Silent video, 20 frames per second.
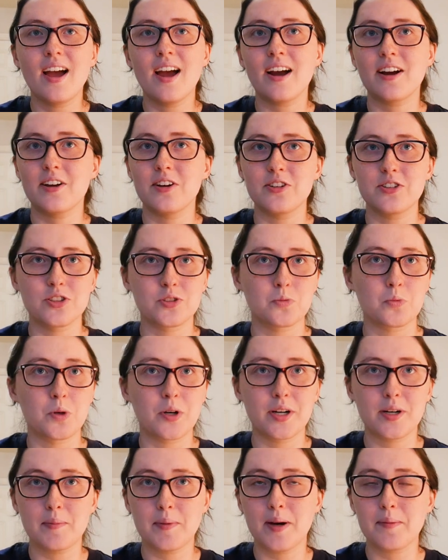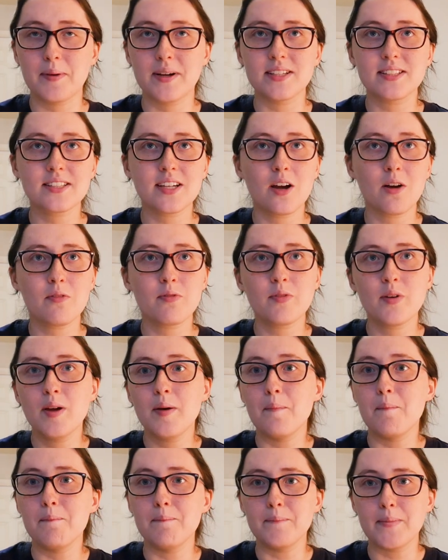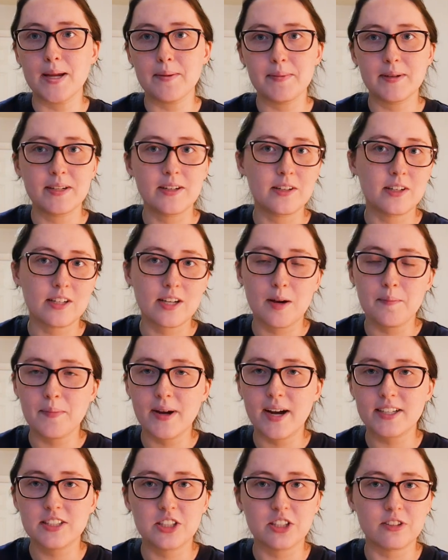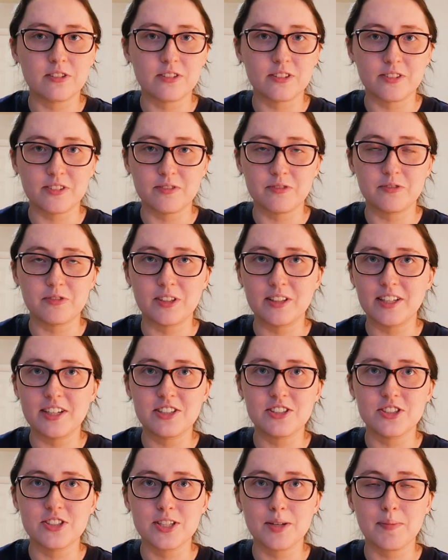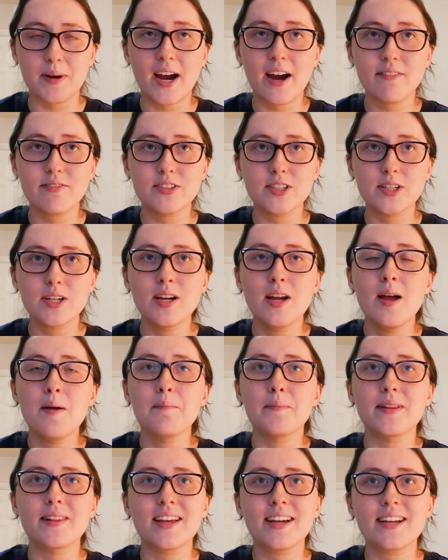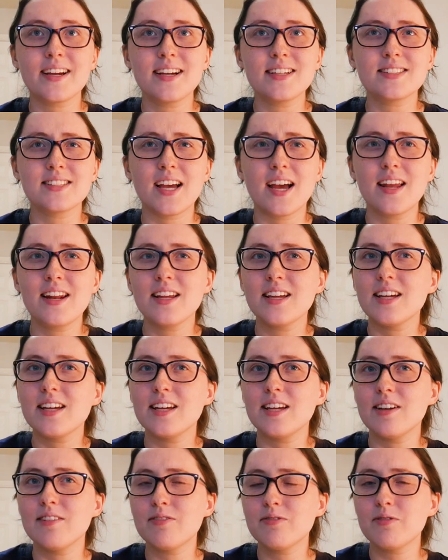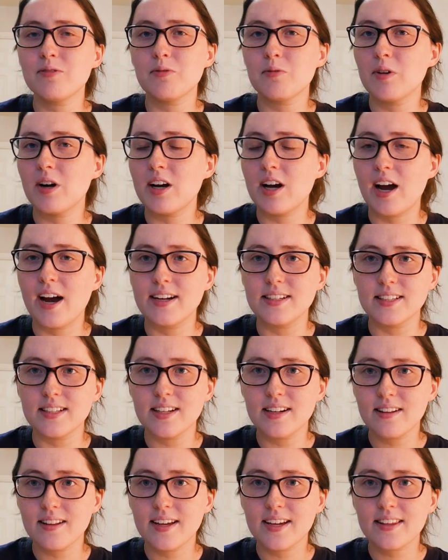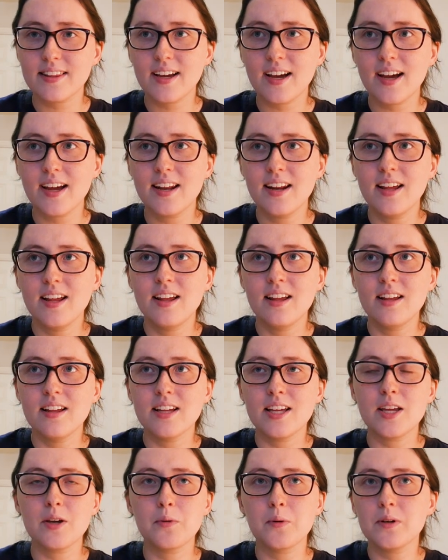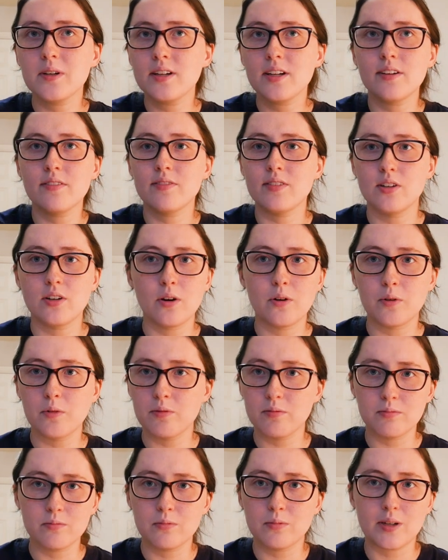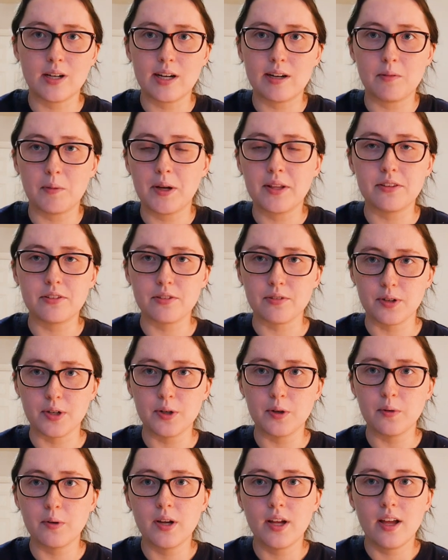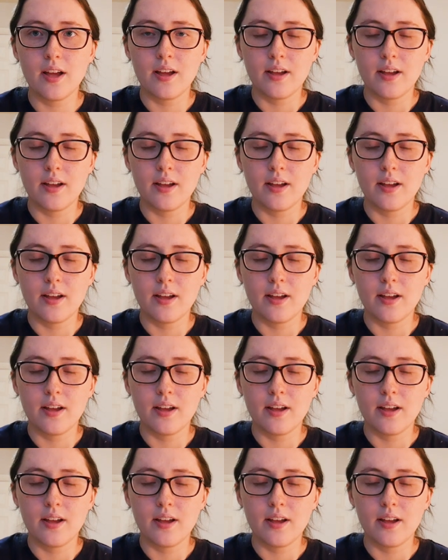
I could have just worried about myself, maybe could have come back to the relationship after. But like I said, if I did it like that, he wouldn't have known what I went through.